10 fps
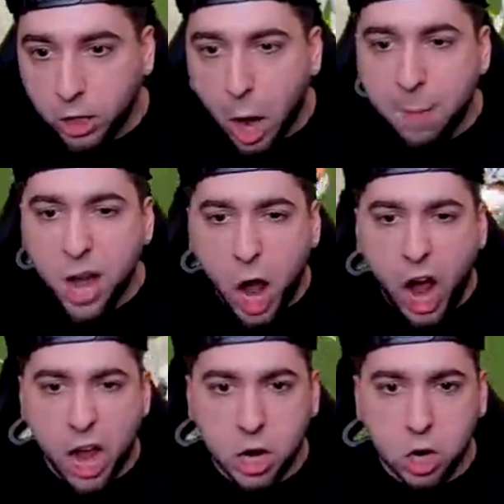Give me
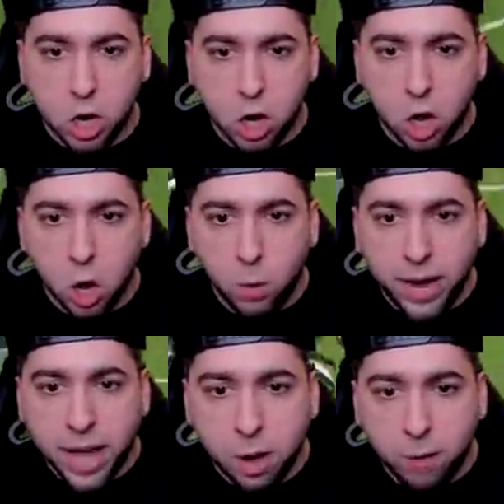that. We
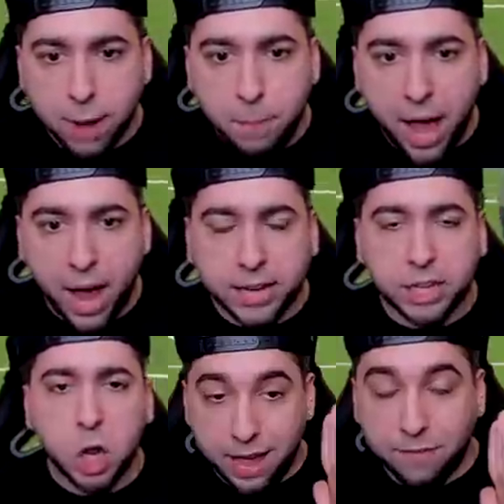get it right back.